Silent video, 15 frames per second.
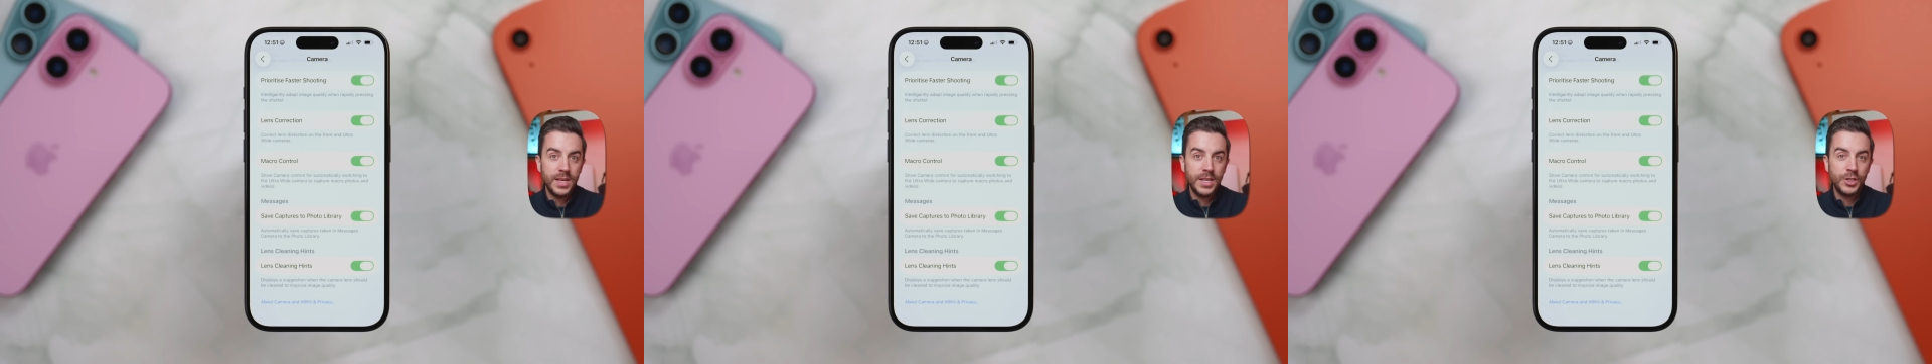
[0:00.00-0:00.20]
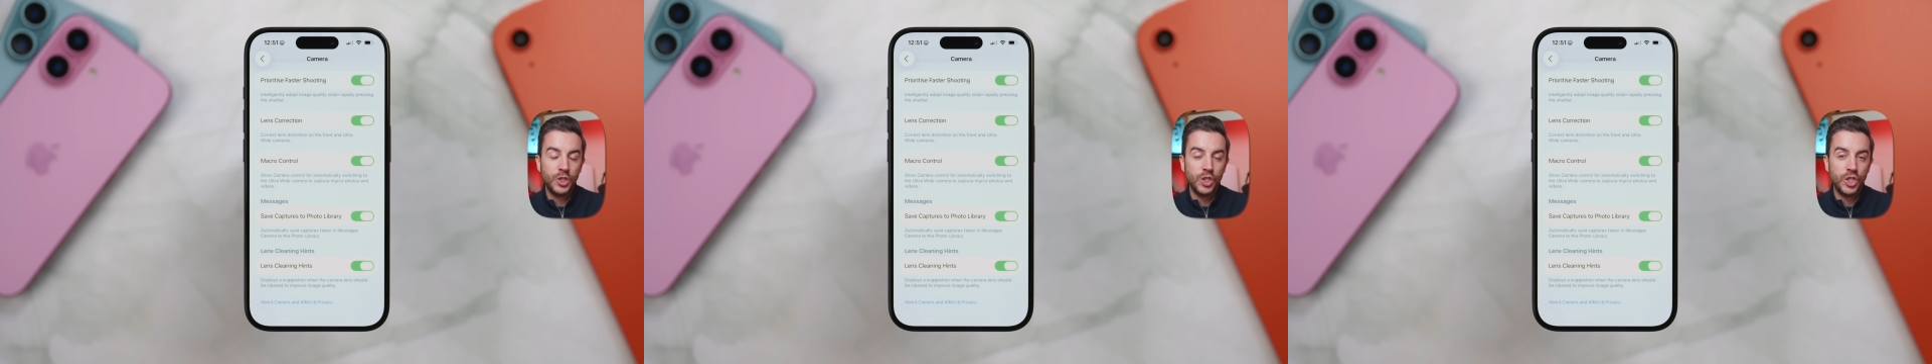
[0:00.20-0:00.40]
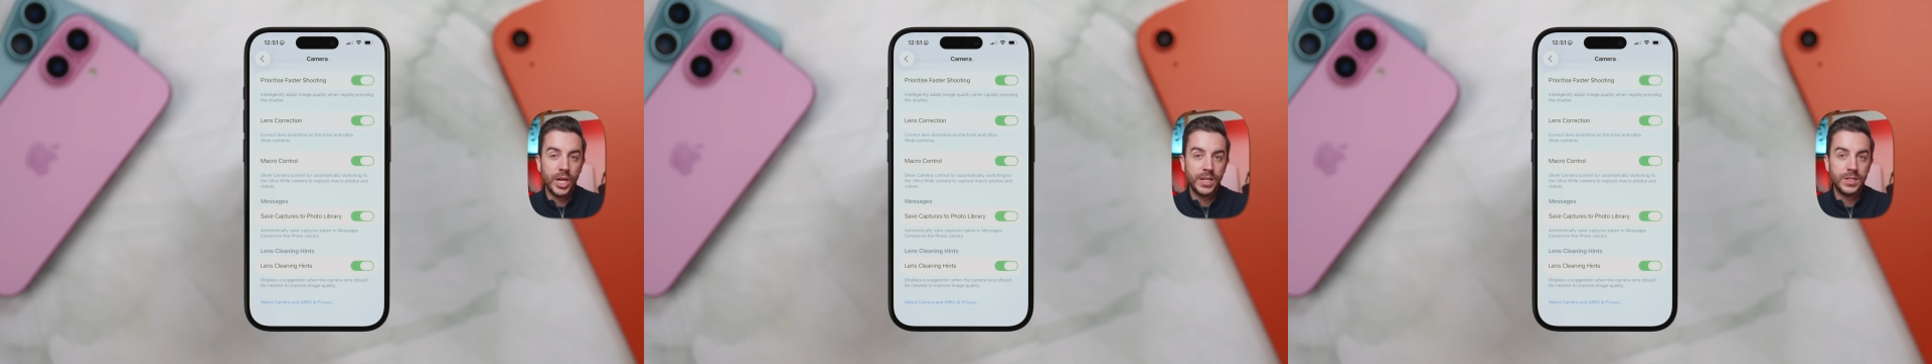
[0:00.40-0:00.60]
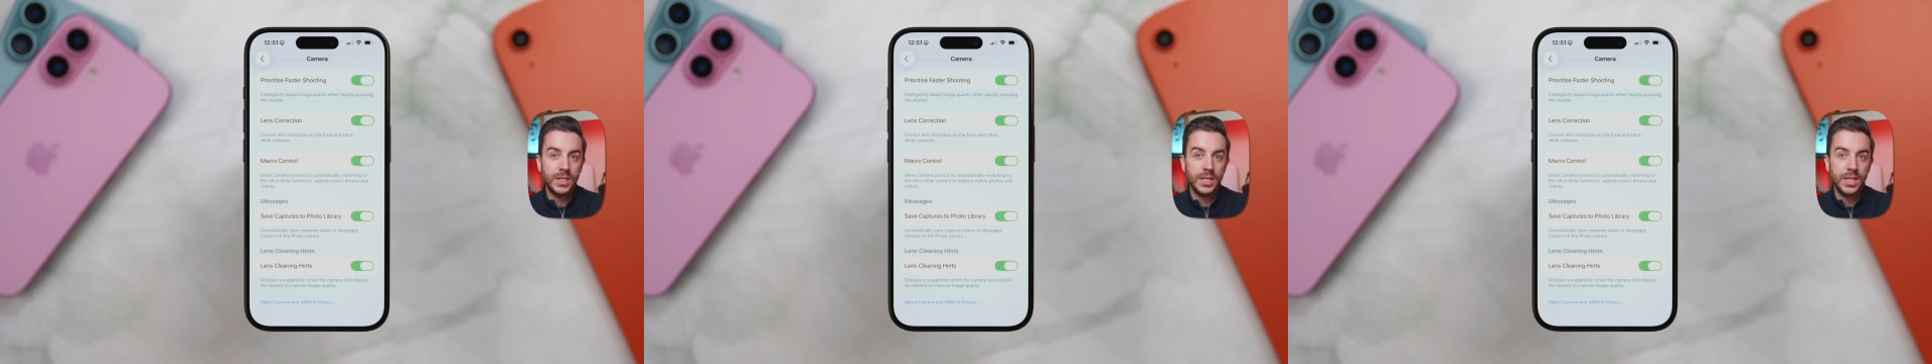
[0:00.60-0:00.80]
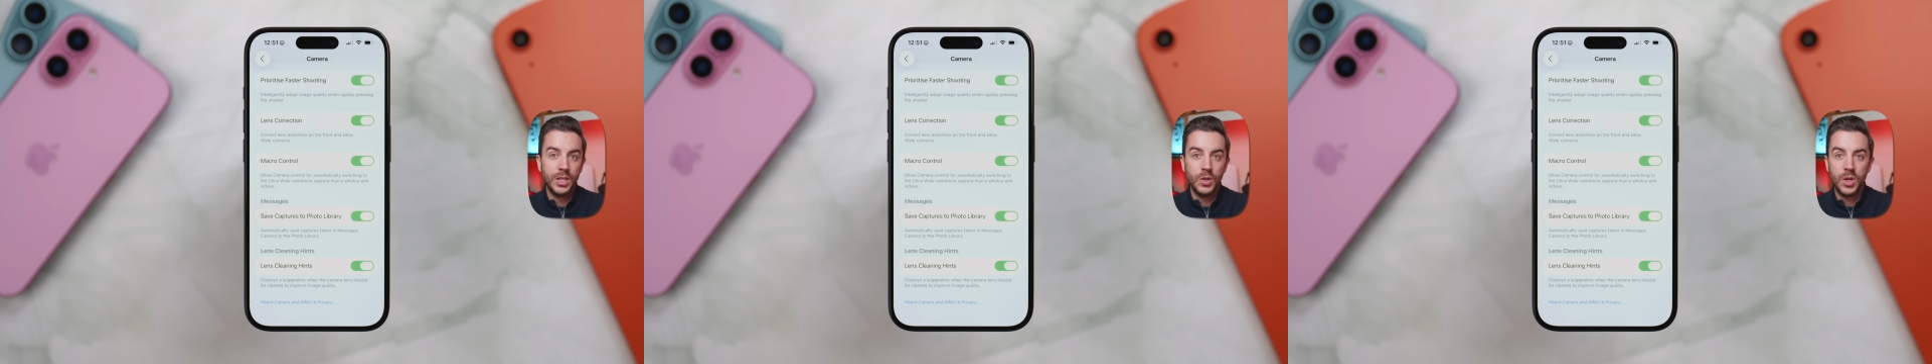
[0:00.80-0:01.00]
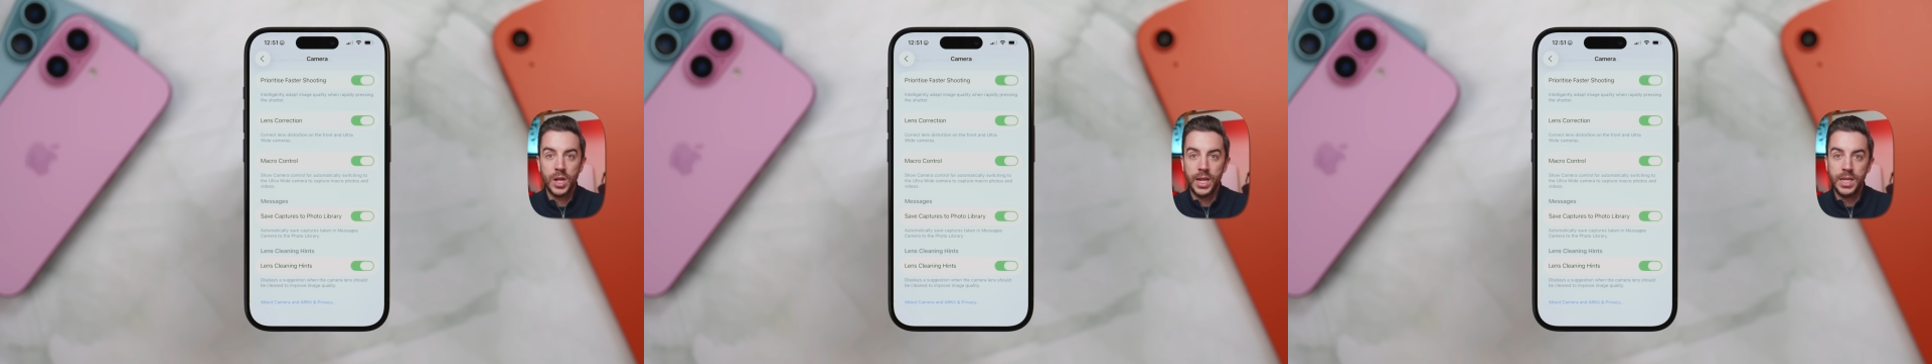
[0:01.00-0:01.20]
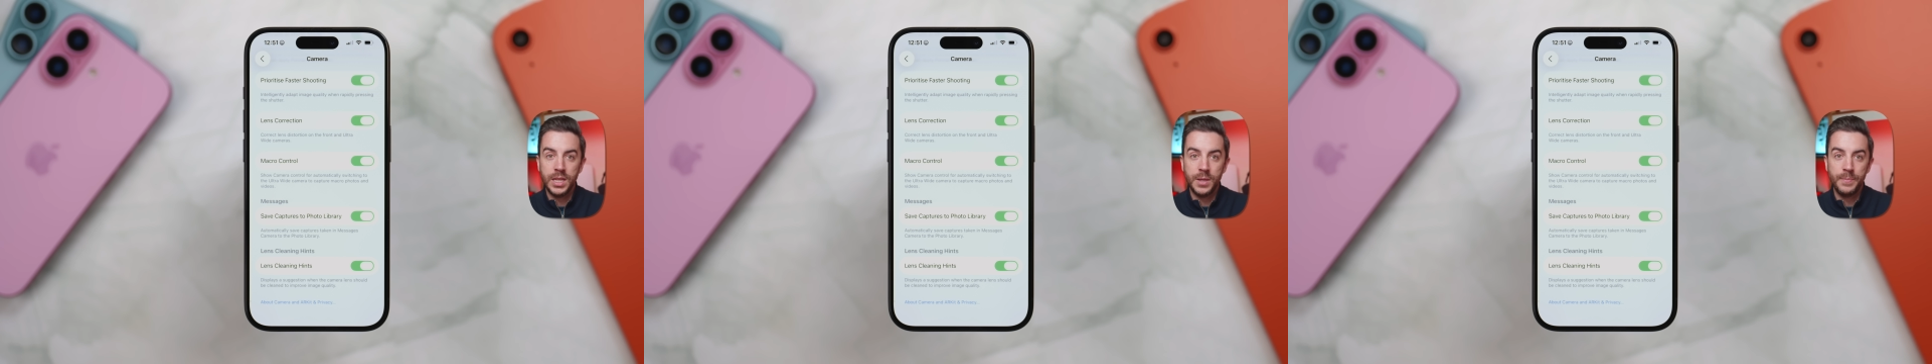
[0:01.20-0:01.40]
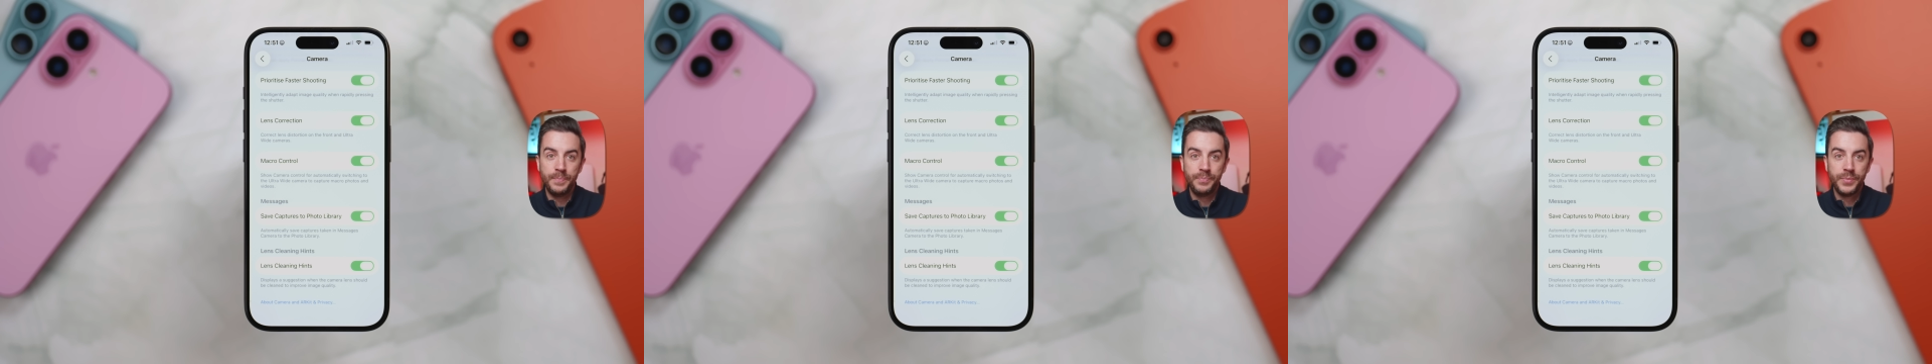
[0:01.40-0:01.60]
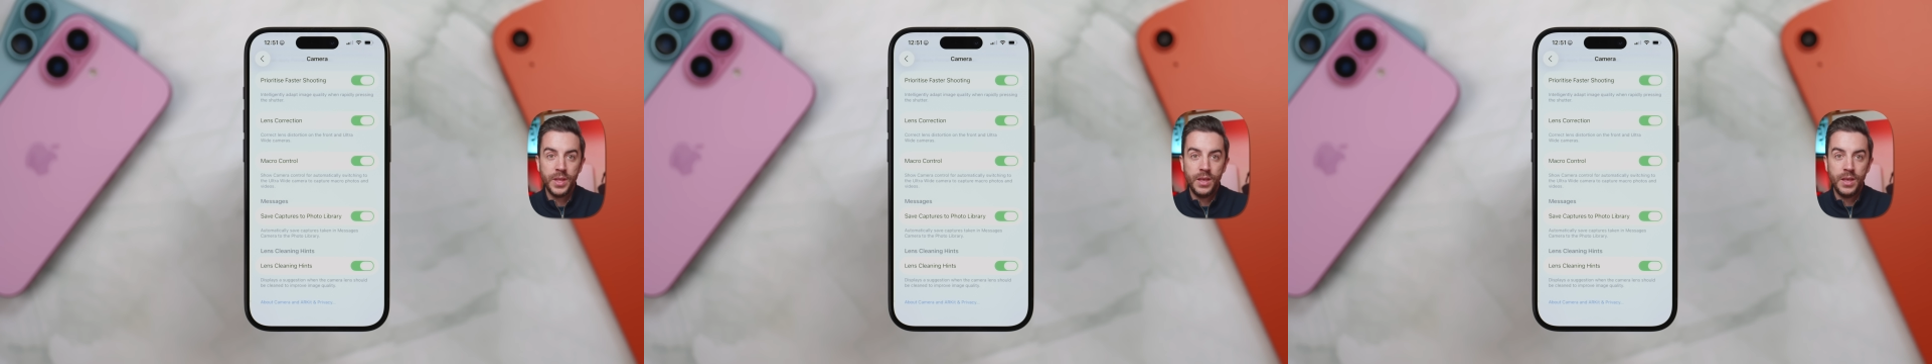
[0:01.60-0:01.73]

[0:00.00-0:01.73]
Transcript: suggesting that you clean them.